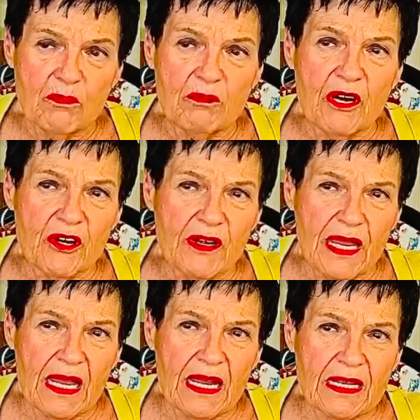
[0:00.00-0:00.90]

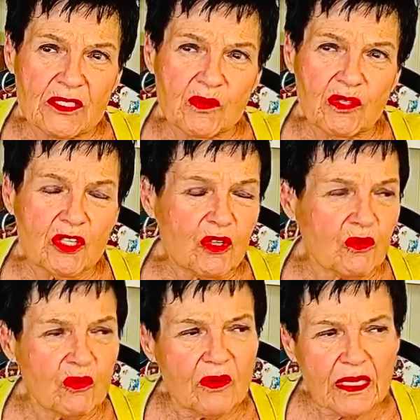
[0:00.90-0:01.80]
Burnout is when you
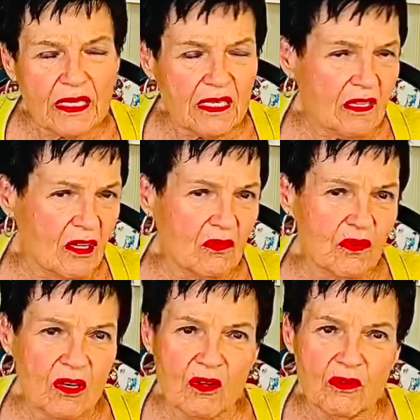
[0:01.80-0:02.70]
really don't
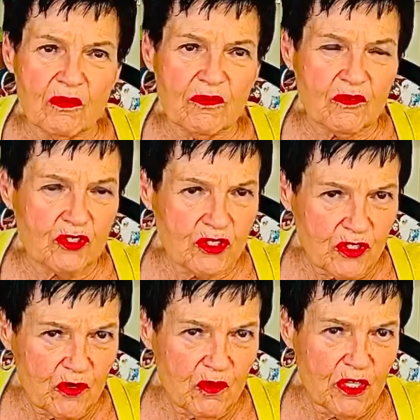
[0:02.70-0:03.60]
know for
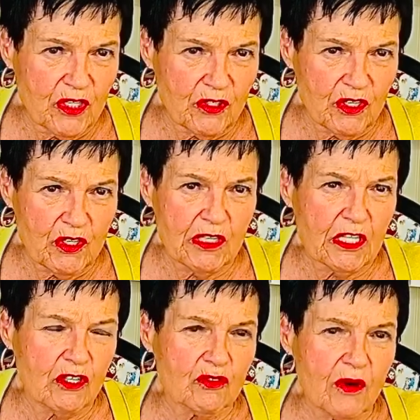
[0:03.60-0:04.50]
sure what you're doing,
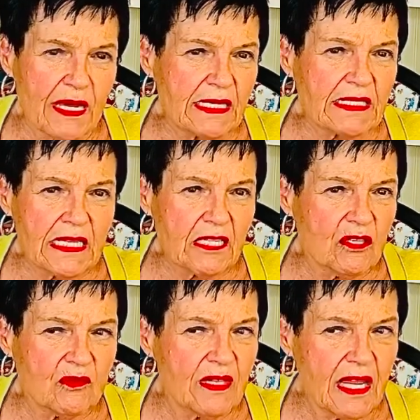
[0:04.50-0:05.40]
and you try to take
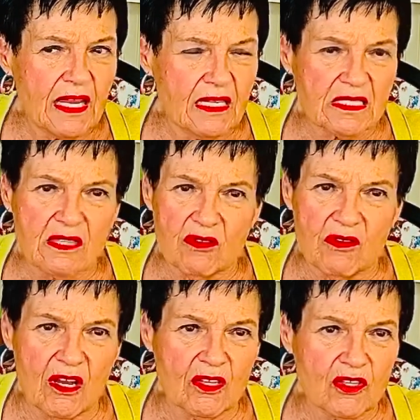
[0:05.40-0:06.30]
on tasks that are
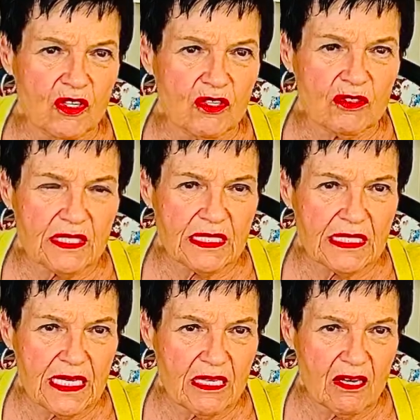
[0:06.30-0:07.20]
not yours to
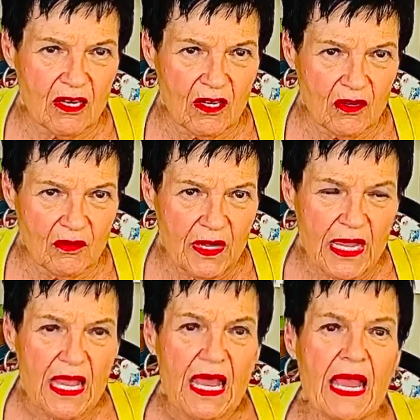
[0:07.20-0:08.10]
take on,
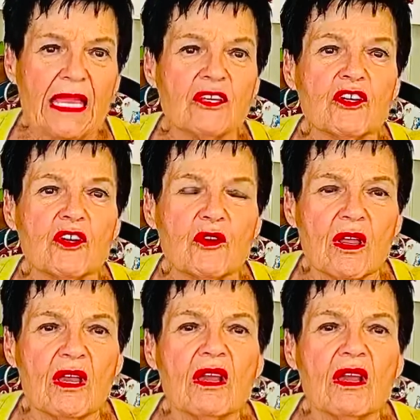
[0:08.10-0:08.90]
and you